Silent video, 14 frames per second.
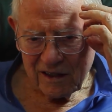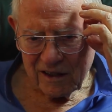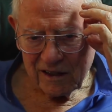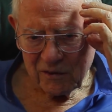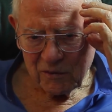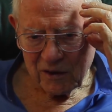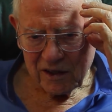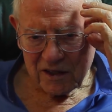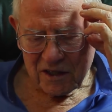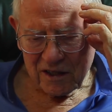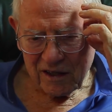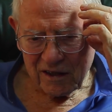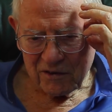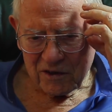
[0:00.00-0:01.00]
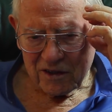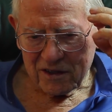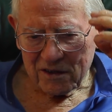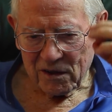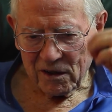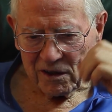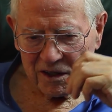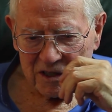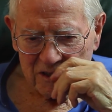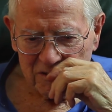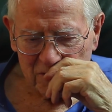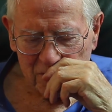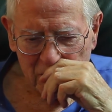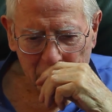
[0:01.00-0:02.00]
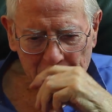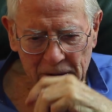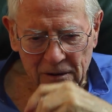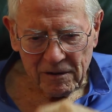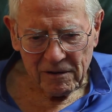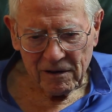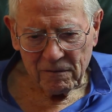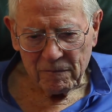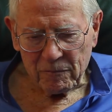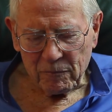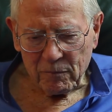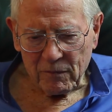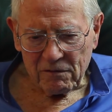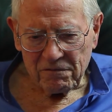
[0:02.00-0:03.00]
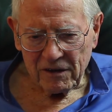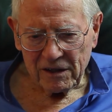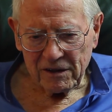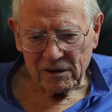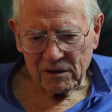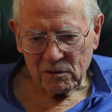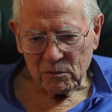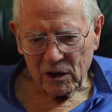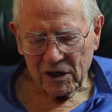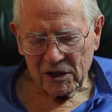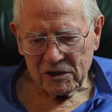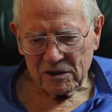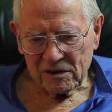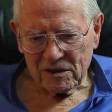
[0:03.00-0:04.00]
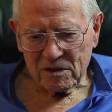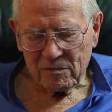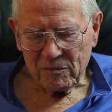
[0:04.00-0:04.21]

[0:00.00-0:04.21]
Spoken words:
And once there was stories of the federal marshals